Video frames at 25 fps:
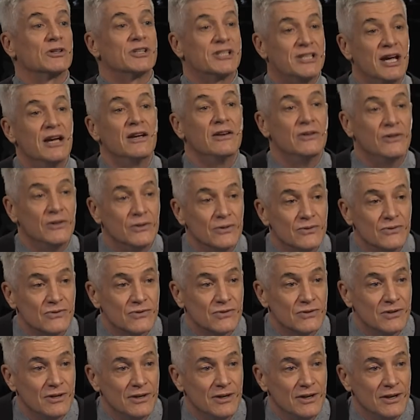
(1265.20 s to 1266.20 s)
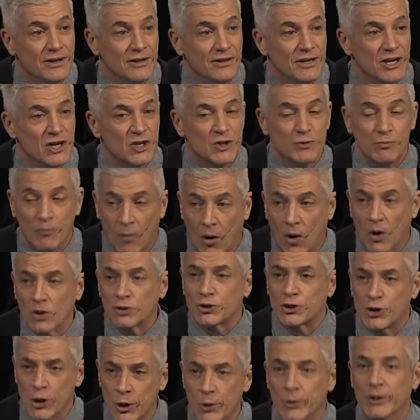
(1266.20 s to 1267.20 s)
continues. There's
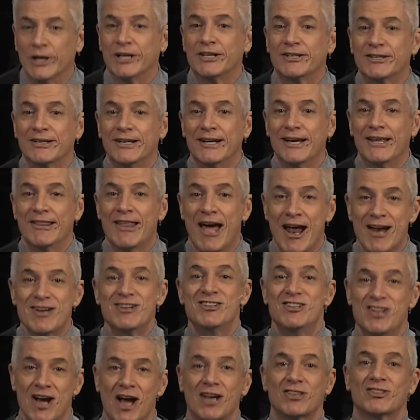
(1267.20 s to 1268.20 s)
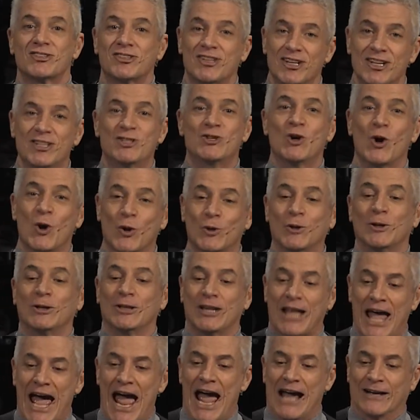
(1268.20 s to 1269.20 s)
more to it than just
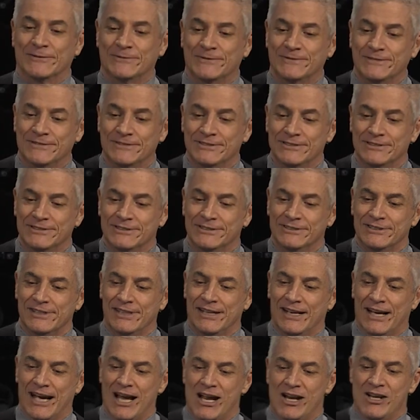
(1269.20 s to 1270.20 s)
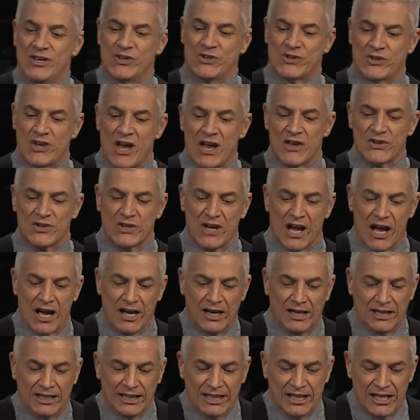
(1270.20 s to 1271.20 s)
eternal life. And he says
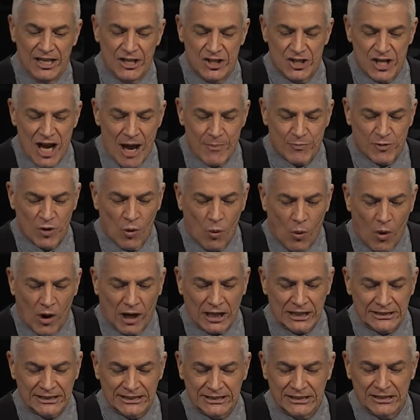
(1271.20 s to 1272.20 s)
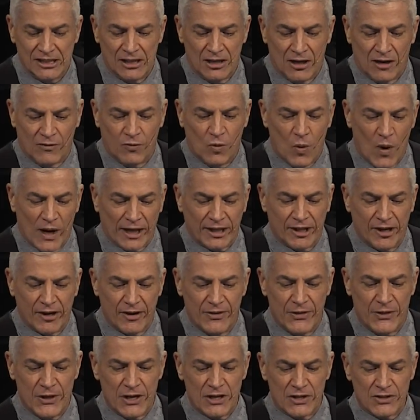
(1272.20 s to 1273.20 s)
here in chapter 1 of 1
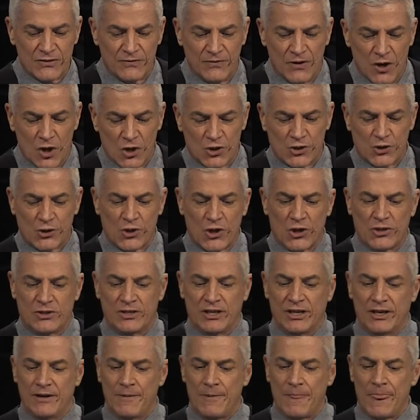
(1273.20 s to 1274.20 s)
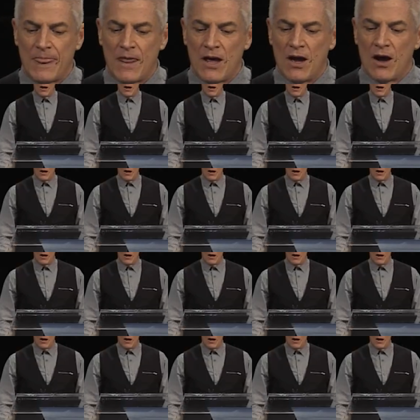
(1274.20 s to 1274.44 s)
Corinthians, verse 30,